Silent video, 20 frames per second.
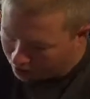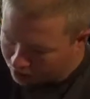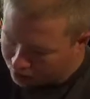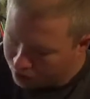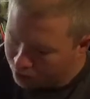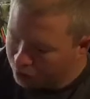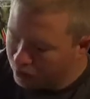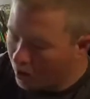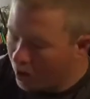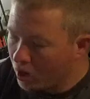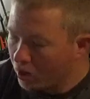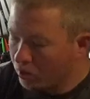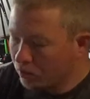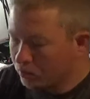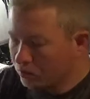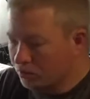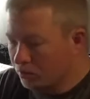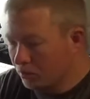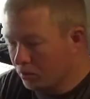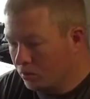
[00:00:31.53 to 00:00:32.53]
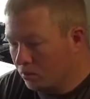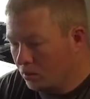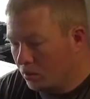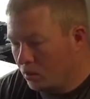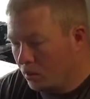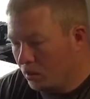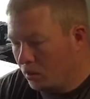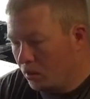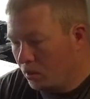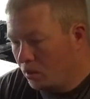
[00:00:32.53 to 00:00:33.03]
2 bottles
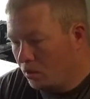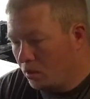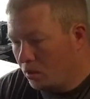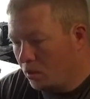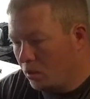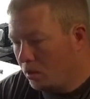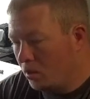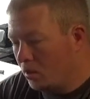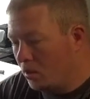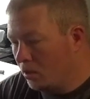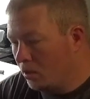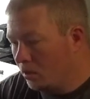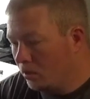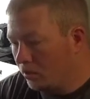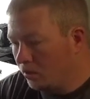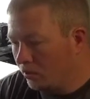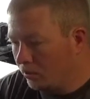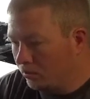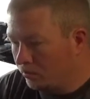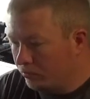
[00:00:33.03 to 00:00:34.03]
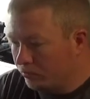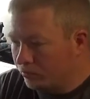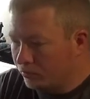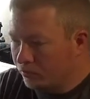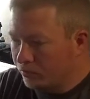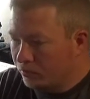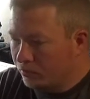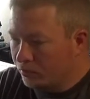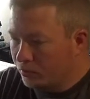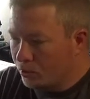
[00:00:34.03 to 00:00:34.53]

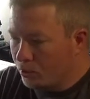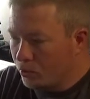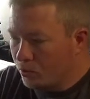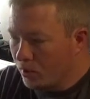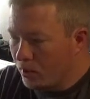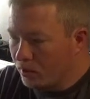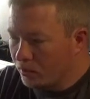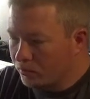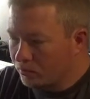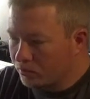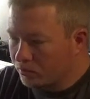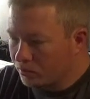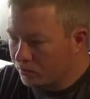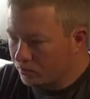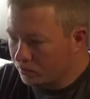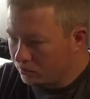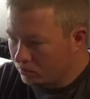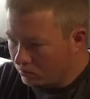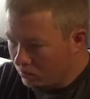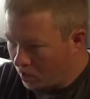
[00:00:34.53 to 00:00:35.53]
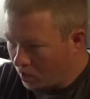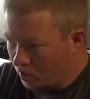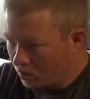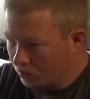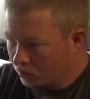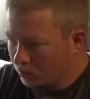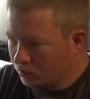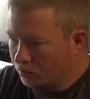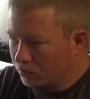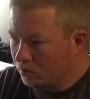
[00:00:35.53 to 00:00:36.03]
of 2-ounce
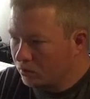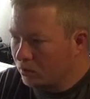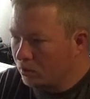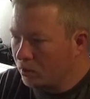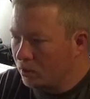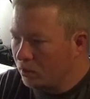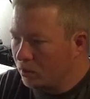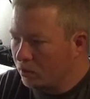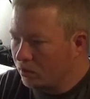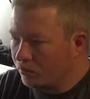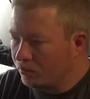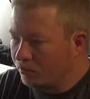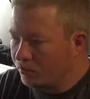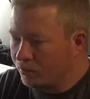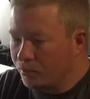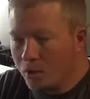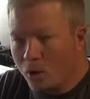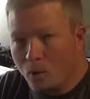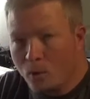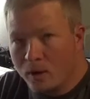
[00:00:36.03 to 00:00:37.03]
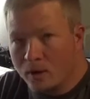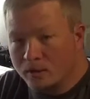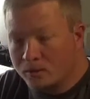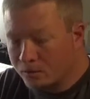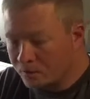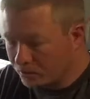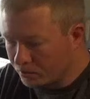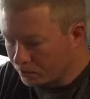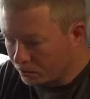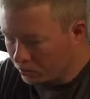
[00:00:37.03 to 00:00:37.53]
bottle of doe
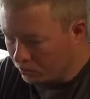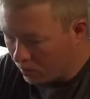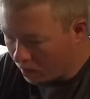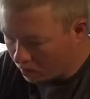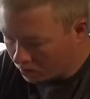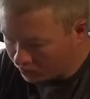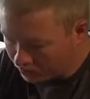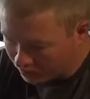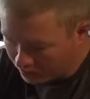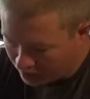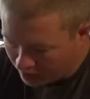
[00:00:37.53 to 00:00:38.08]
estrus, 2 bottles of